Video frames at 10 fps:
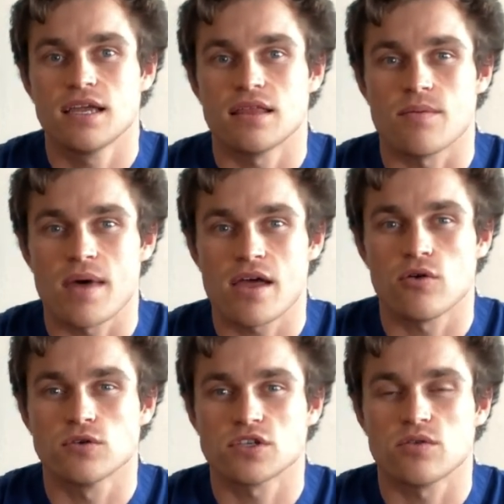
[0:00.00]
there may
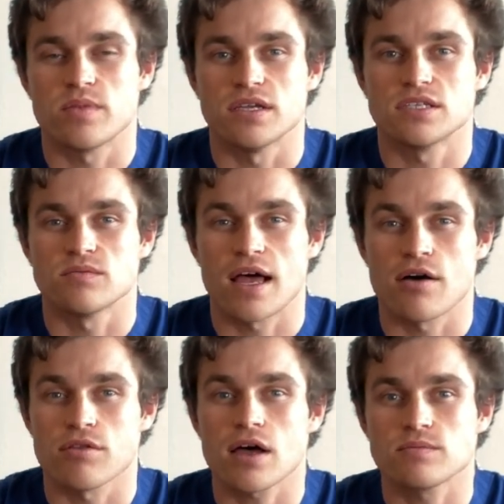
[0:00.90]
also be some
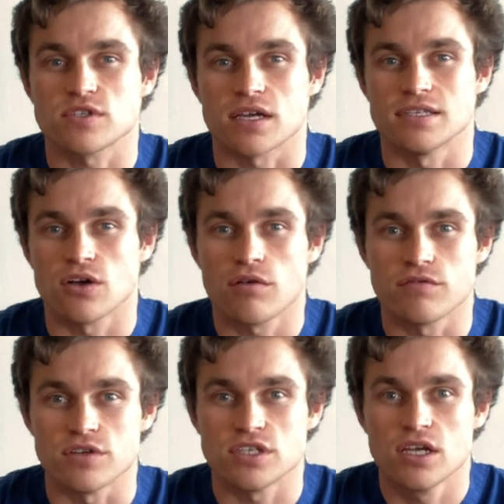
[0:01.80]
health upsides
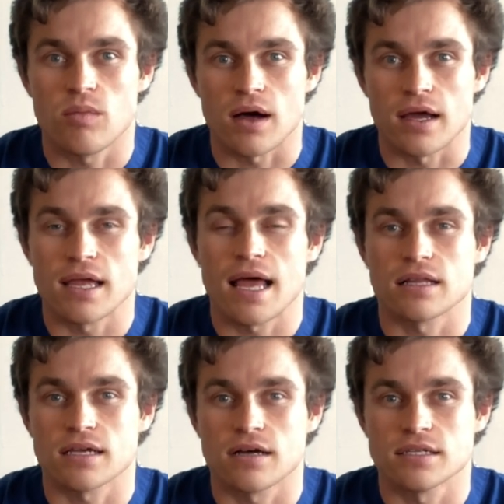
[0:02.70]
offered by
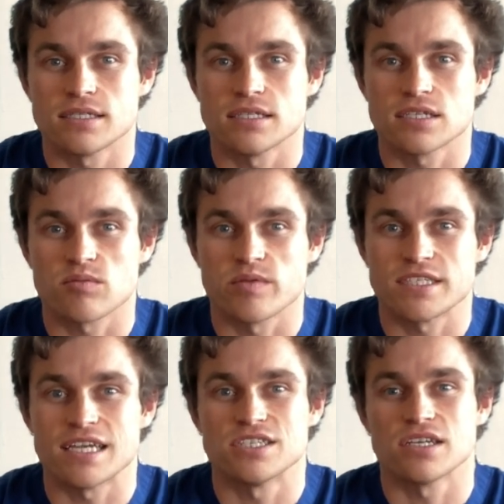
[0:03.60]
L-carnitine
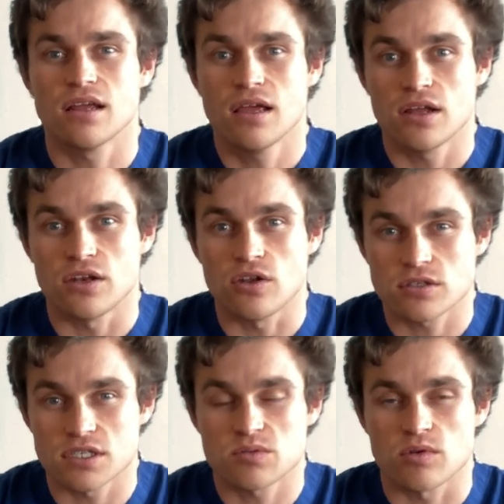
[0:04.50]
supplementation
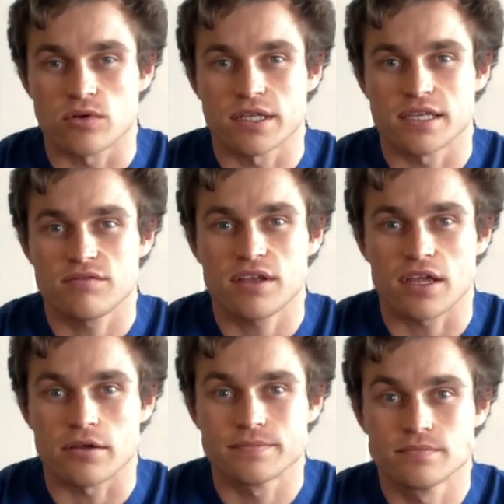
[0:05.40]
not explored in this
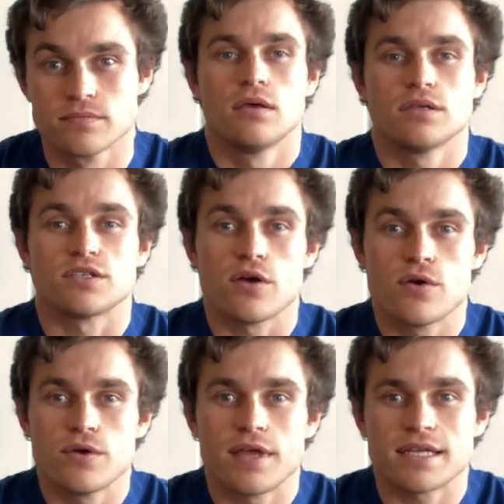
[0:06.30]
video.
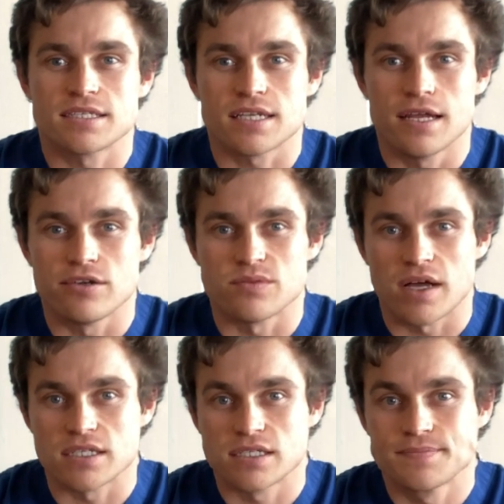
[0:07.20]
So that's as clear as
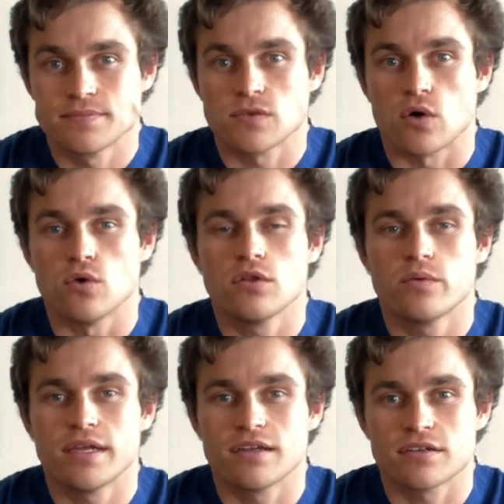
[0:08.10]
mud. All that
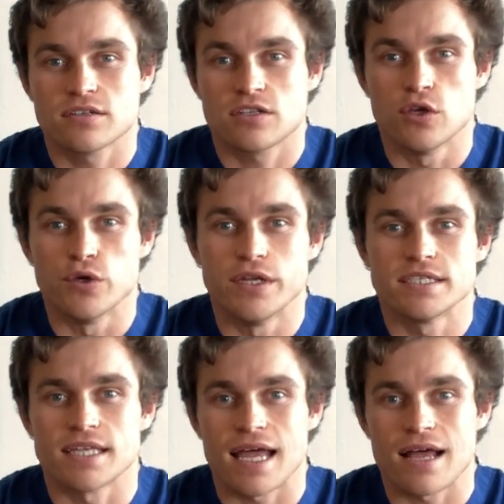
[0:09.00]
we can conclude
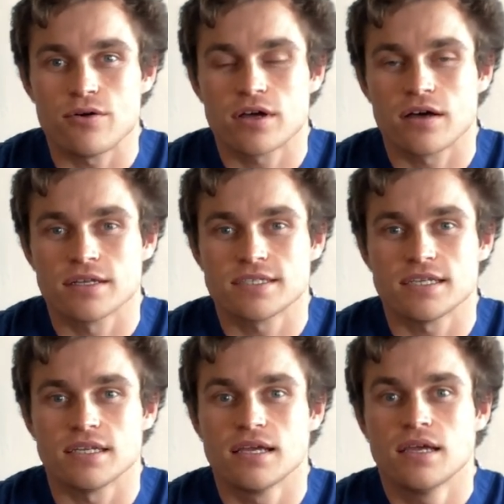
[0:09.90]
is that
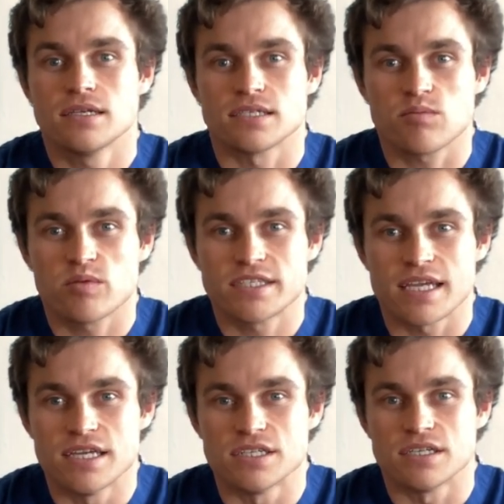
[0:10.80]
L-carnitine
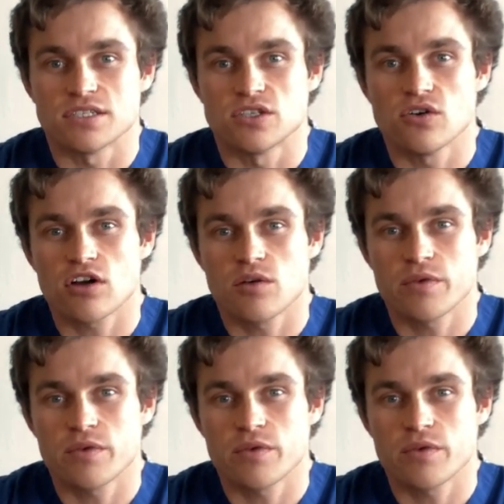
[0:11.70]
supplementation does not come